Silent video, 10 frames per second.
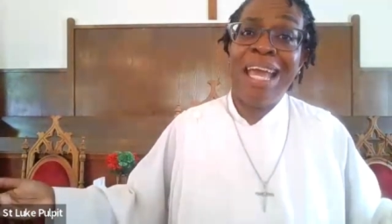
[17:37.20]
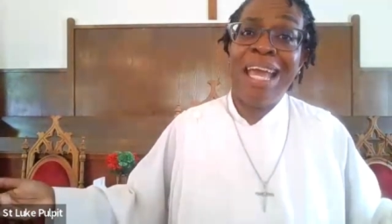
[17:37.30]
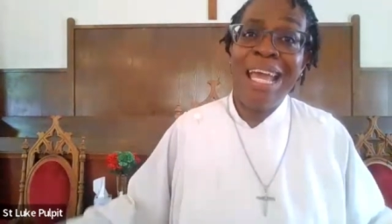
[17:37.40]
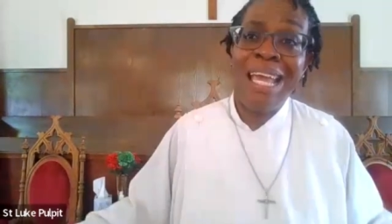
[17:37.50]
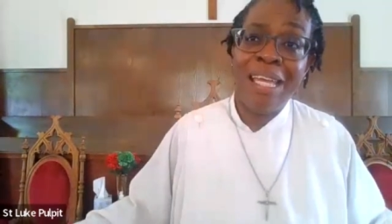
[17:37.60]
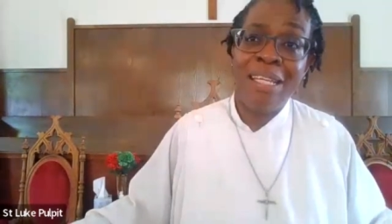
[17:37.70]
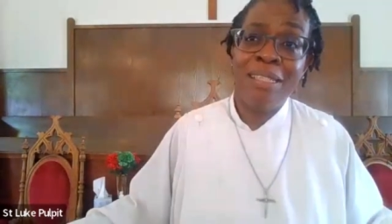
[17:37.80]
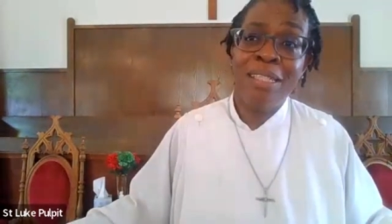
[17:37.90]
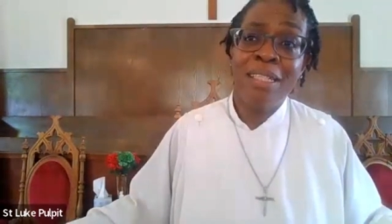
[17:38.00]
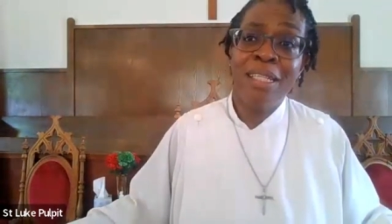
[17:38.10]

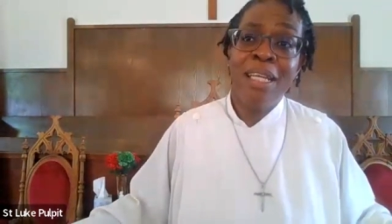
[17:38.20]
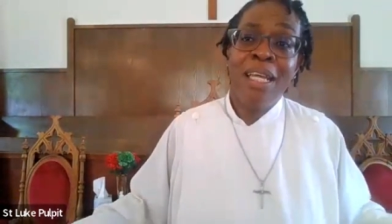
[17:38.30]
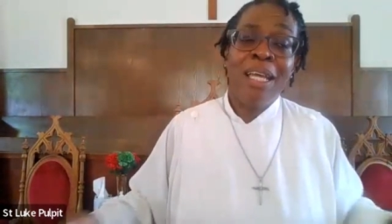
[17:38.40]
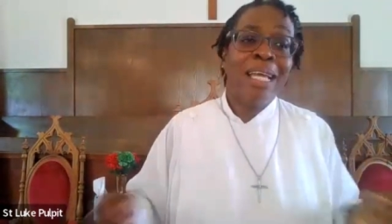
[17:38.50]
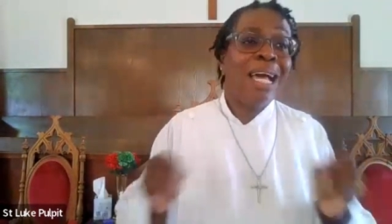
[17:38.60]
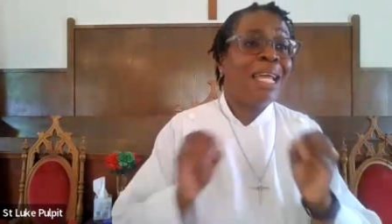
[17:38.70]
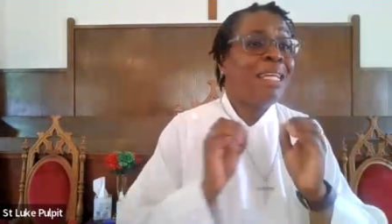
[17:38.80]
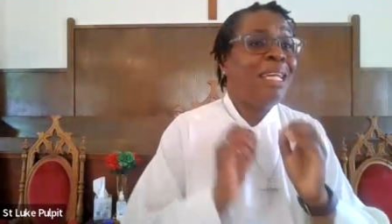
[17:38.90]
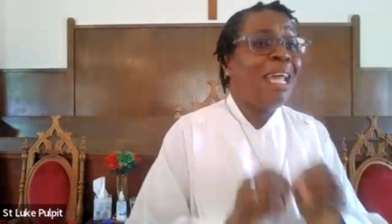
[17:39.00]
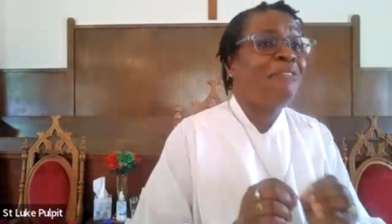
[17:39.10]
And God
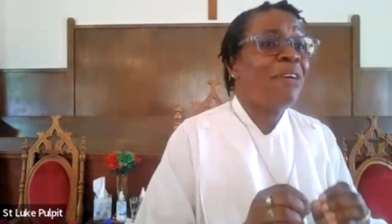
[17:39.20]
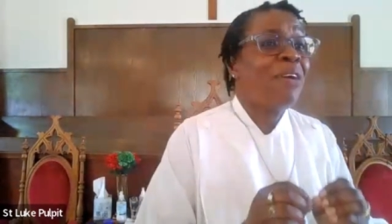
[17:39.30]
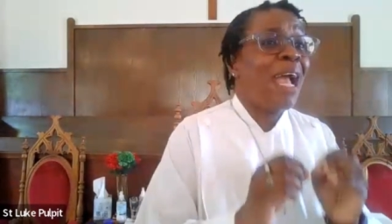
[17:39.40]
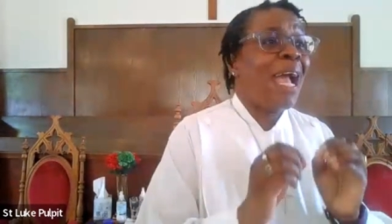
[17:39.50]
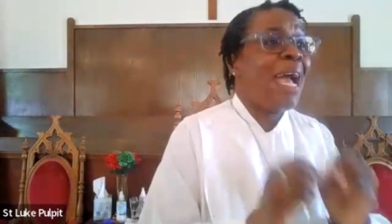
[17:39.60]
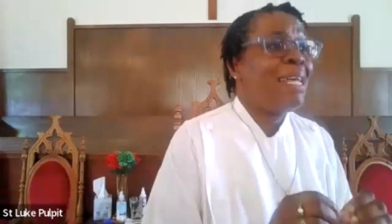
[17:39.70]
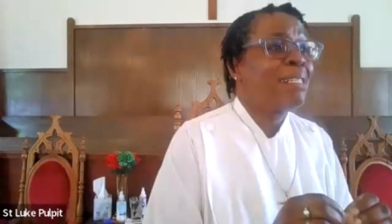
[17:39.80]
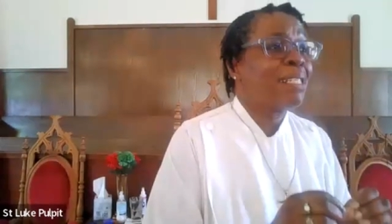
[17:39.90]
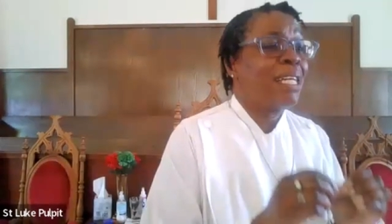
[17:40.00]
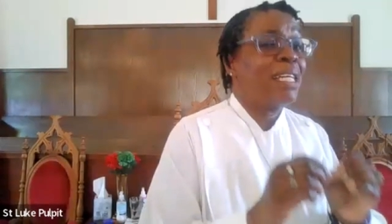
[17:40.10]
never
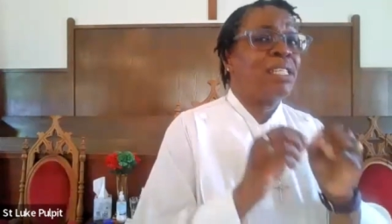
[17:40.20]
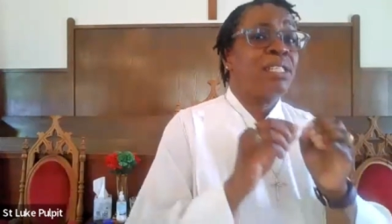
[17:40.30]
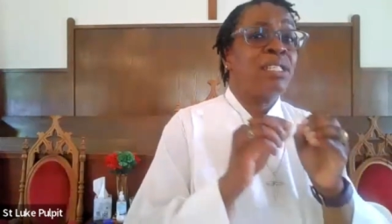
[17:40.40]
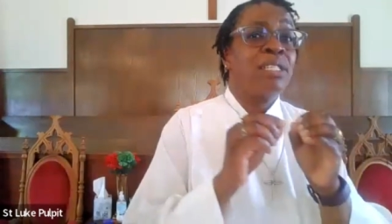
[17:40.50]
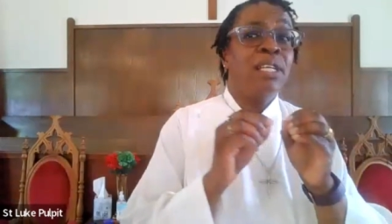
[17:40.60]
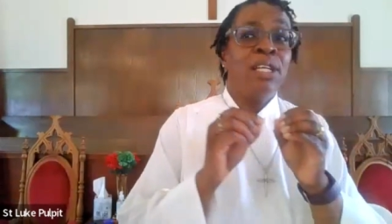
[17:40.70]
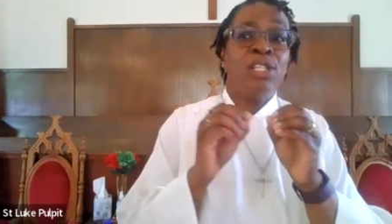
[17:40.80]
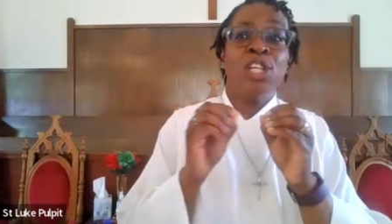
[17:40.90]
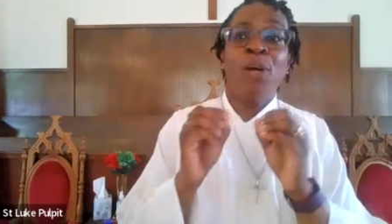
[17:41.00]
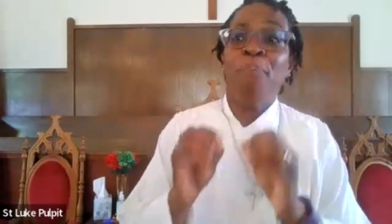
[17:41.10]
asks us
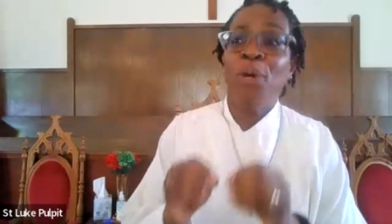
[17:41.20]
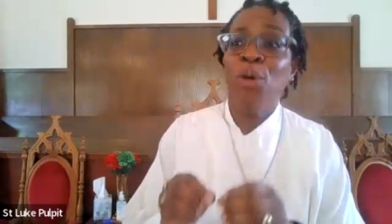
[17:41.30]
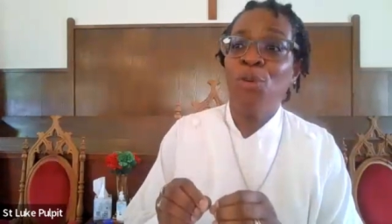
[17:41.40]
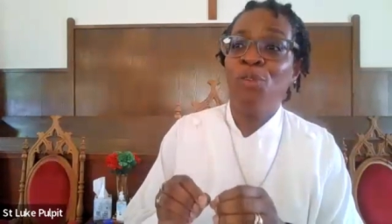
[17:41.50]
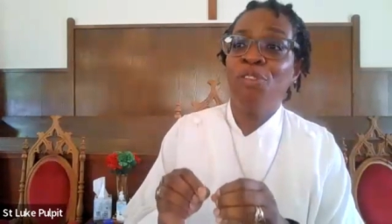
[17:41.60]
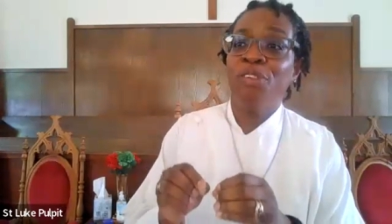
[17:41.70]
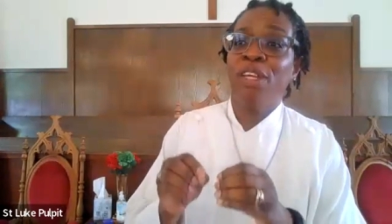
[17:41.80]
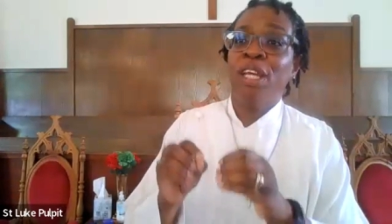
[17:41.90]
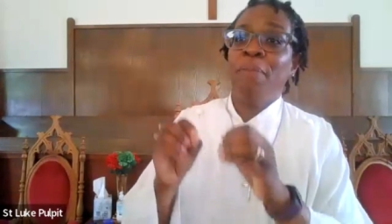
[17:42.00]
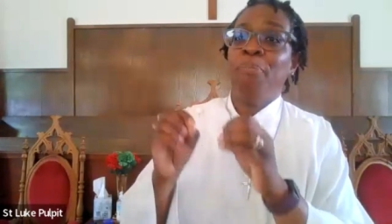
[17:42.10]
to move
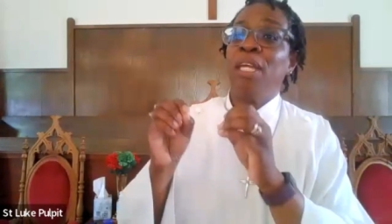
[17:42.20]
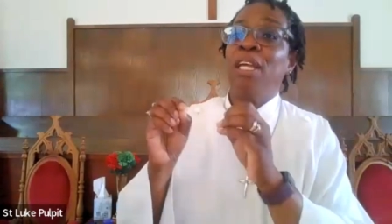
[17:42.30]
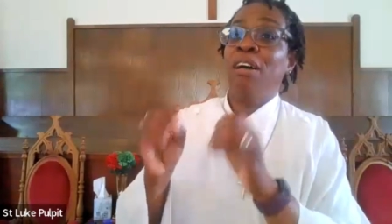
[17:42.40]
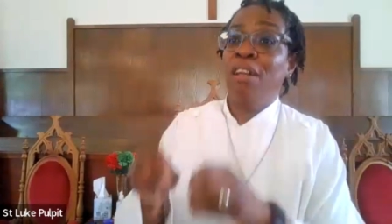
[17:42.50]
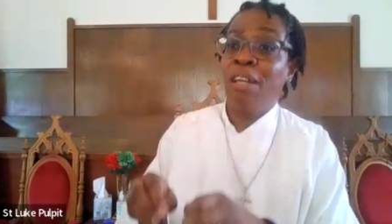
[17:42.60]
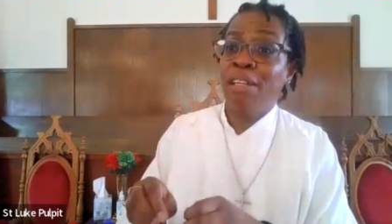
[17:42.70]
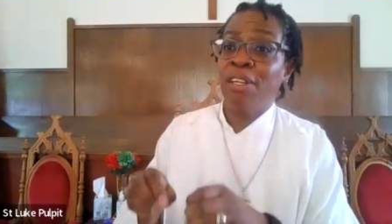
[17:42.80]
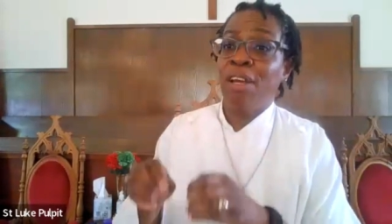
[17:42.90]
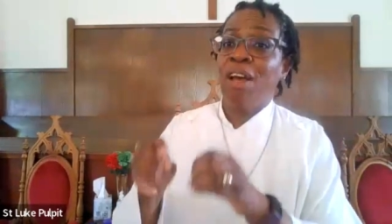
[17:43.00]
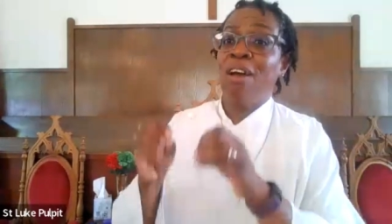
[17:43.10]

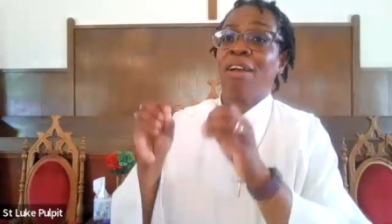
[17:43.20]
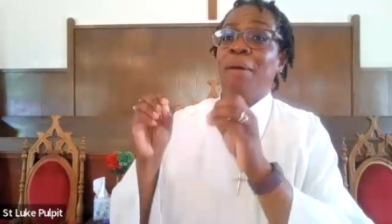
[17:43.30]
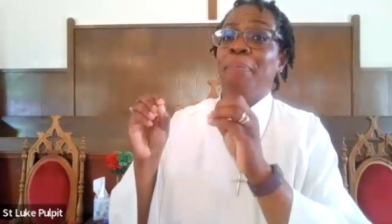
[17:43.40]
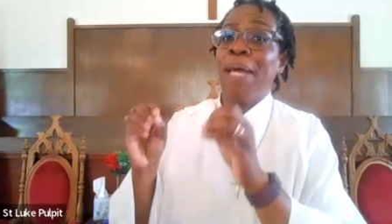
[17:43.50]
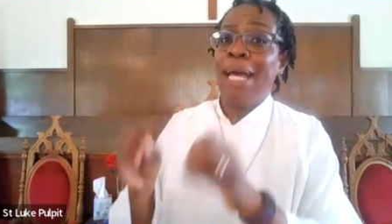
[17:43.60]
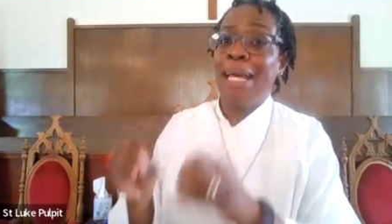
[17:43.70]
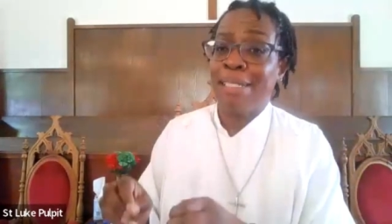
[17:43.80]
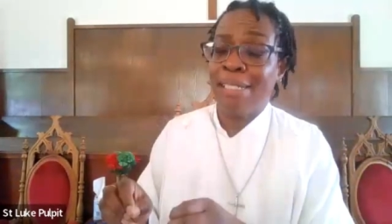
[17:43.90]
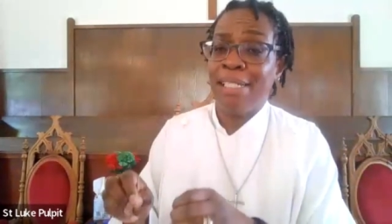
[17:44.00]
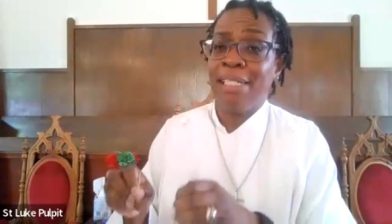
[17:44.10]
beyond our
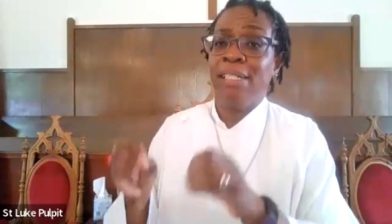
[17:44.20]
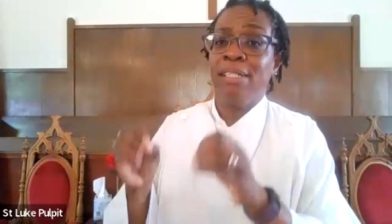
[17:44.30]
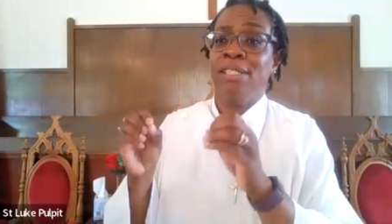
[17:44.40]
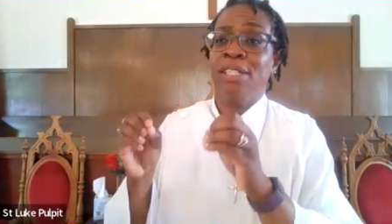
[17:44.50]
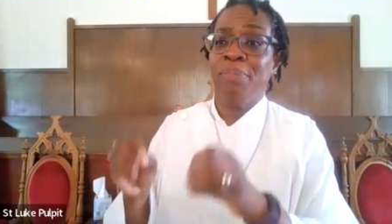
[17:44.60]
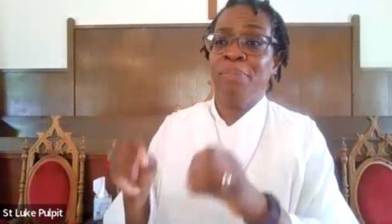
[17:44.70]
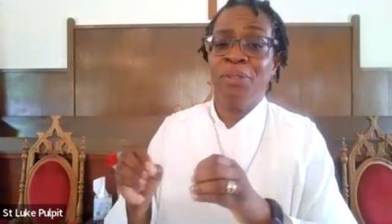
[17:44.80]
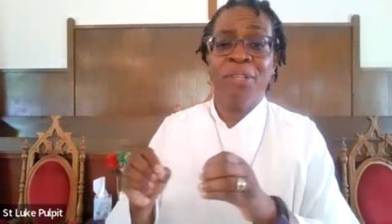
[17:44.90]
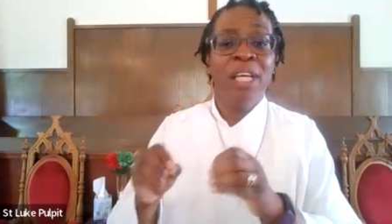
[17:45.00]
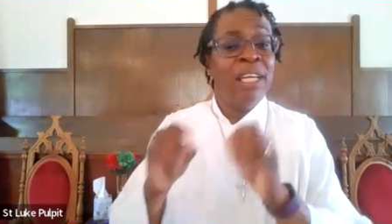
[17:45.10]
capacity to
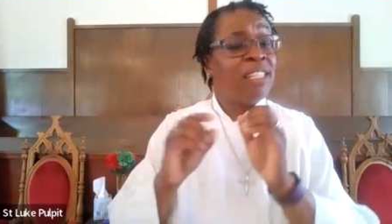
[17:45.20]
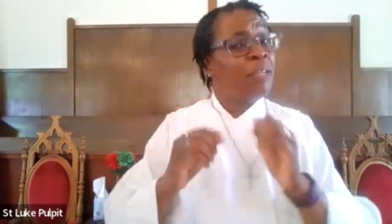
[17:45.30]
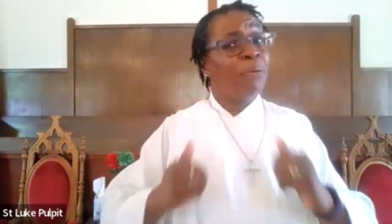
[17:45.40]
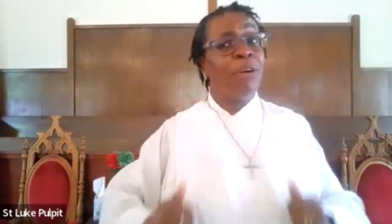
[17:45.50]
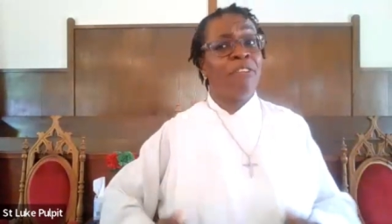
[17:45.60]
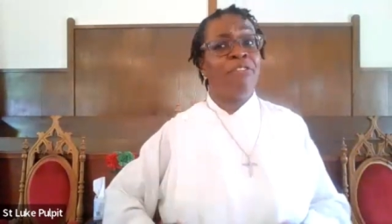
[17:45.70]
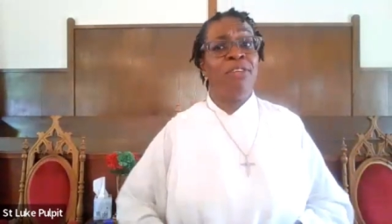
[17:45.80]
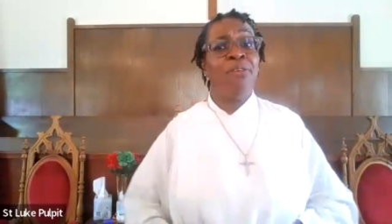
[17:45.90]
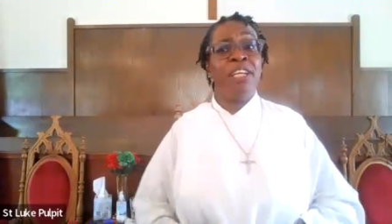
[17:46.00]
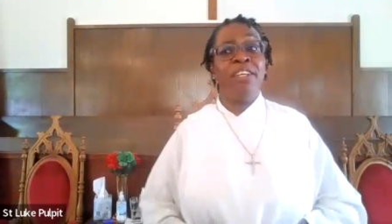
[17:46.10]
move. It's important for
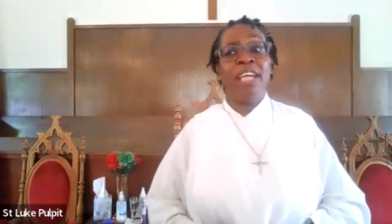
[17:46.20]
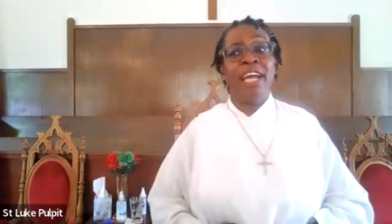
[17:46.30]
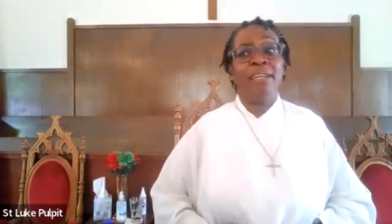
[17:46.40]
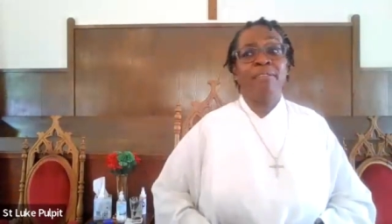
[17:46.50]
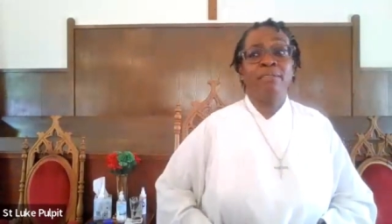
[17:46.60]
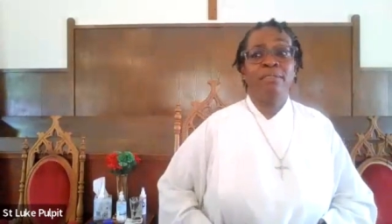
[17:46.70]
you to hear that